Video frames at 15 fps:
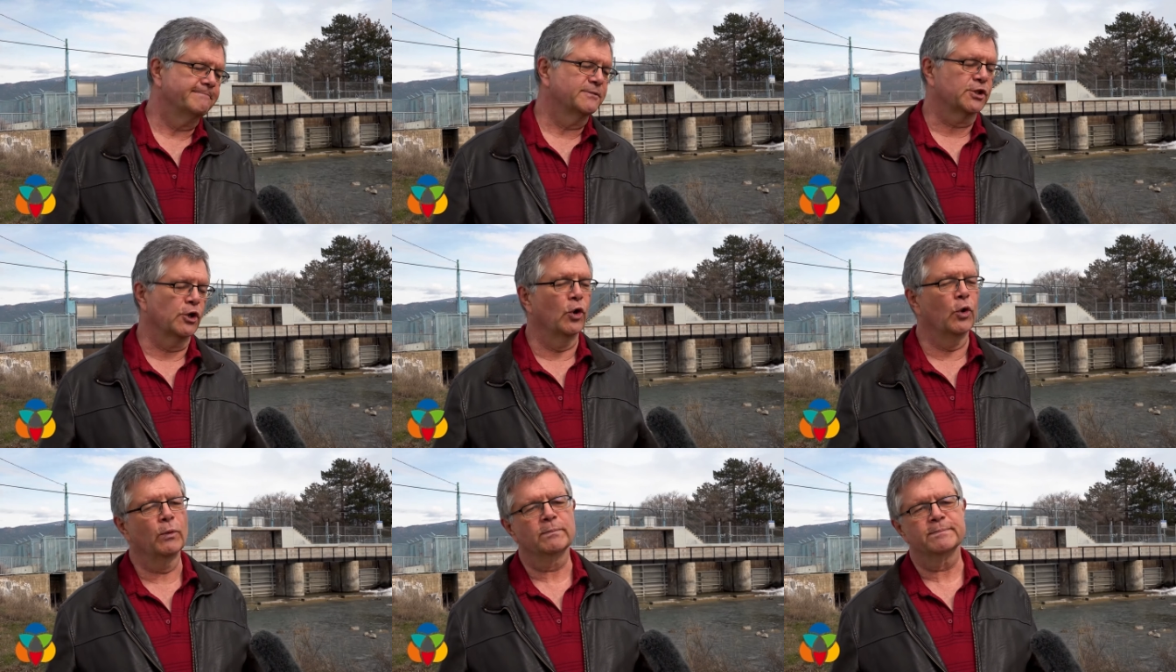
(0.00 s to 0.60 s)

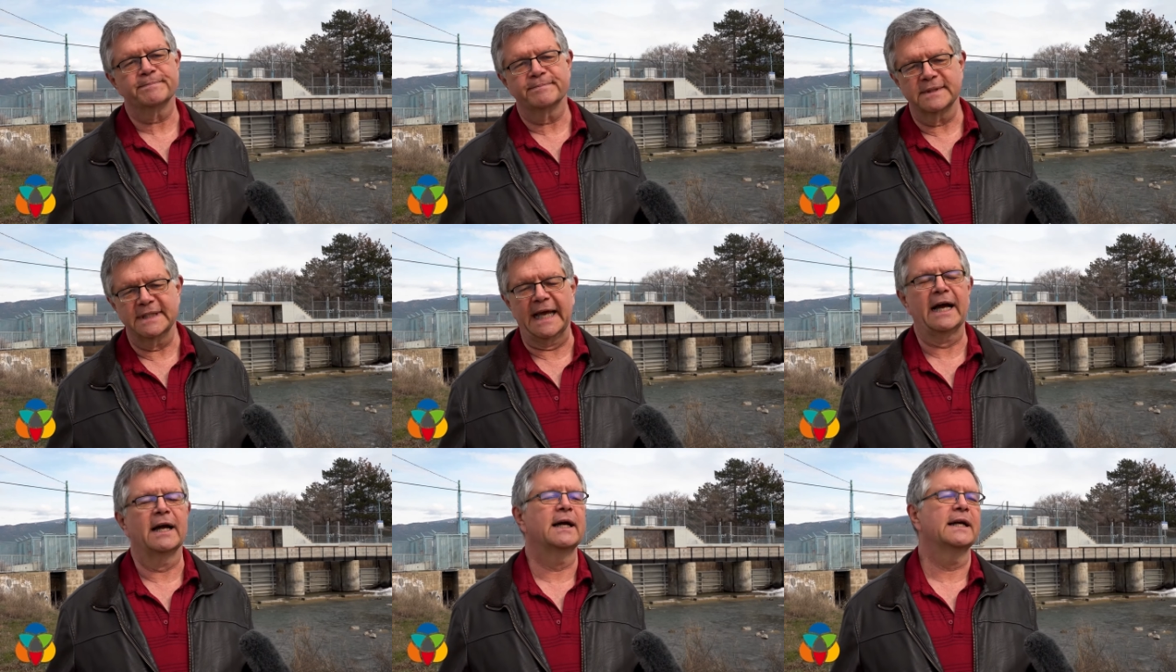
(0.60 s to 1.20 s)
so
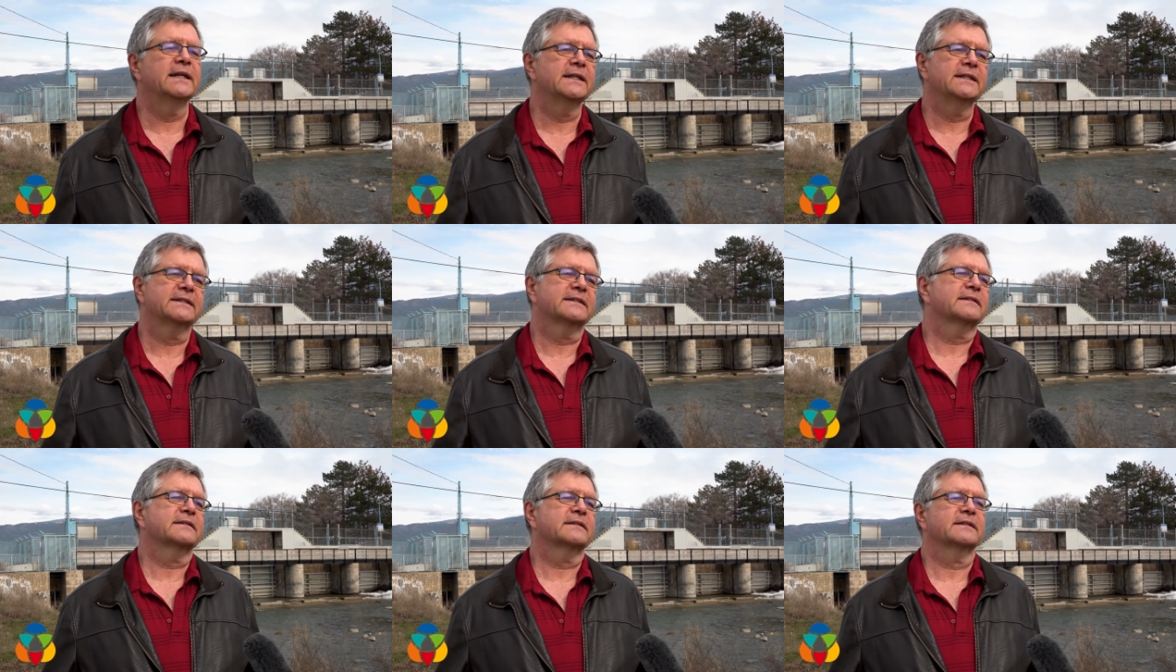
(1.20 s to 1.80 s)
yeah,
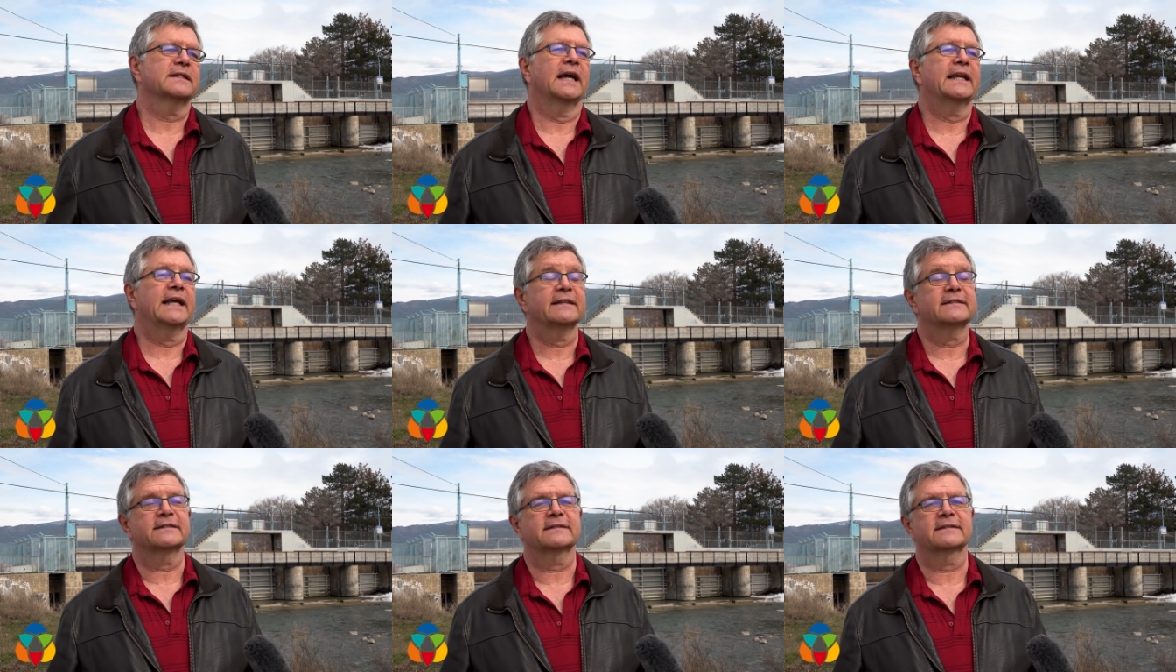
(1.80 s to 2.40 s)
it's, I
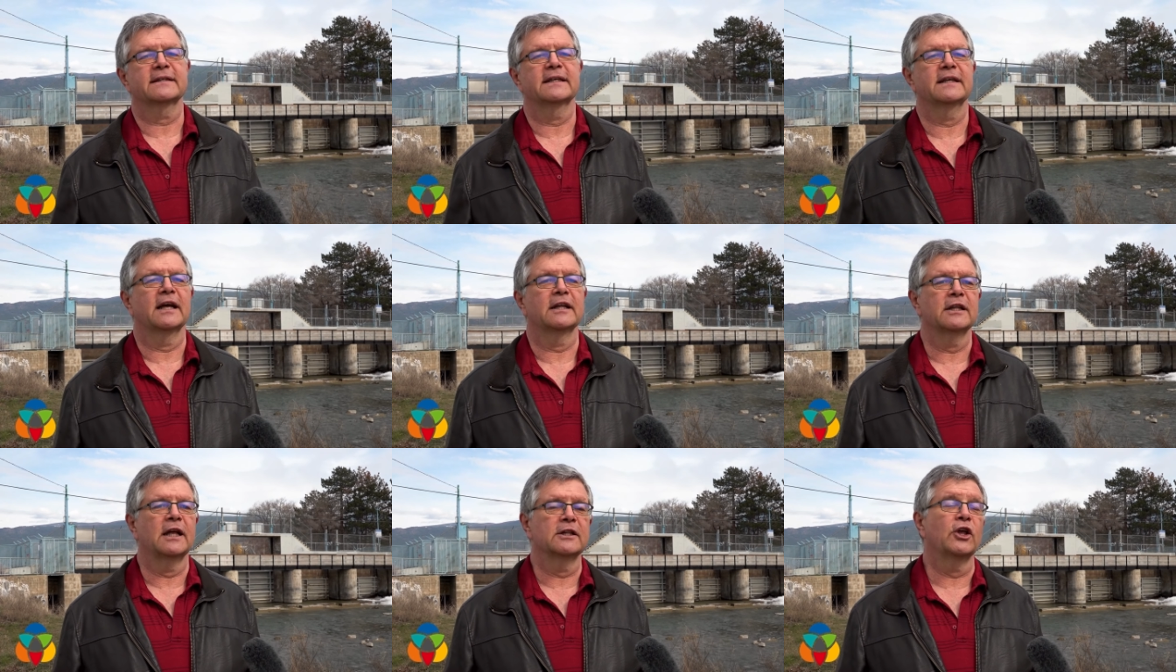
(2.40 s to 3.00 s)
guess,
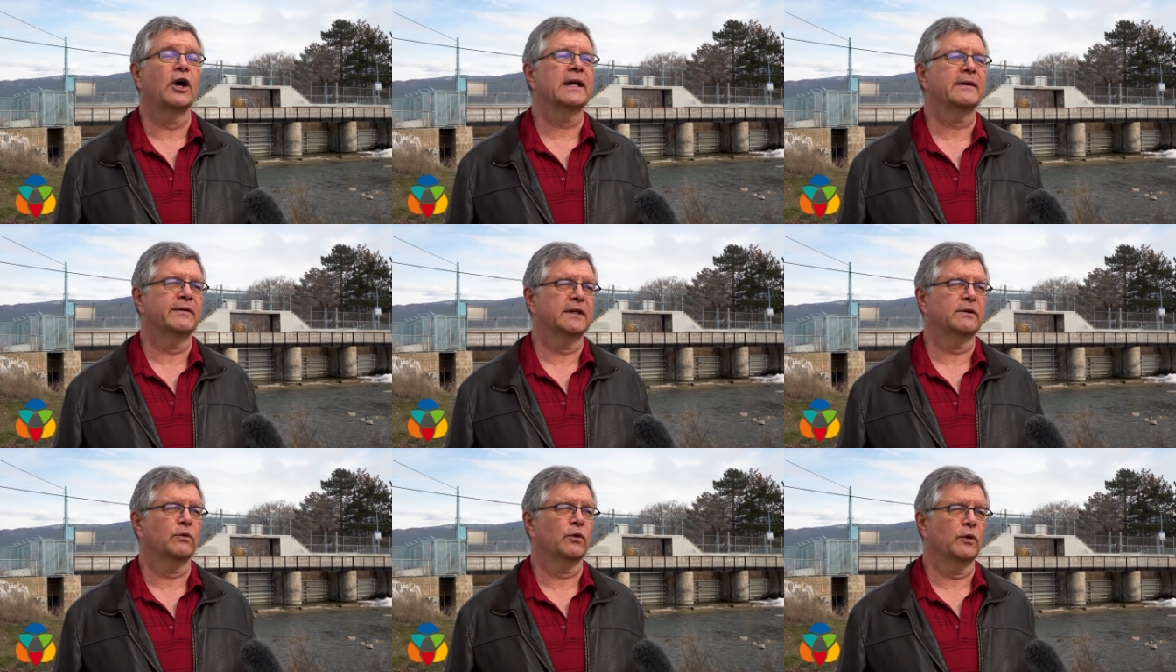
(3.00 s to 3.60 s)
a, a, lot of it,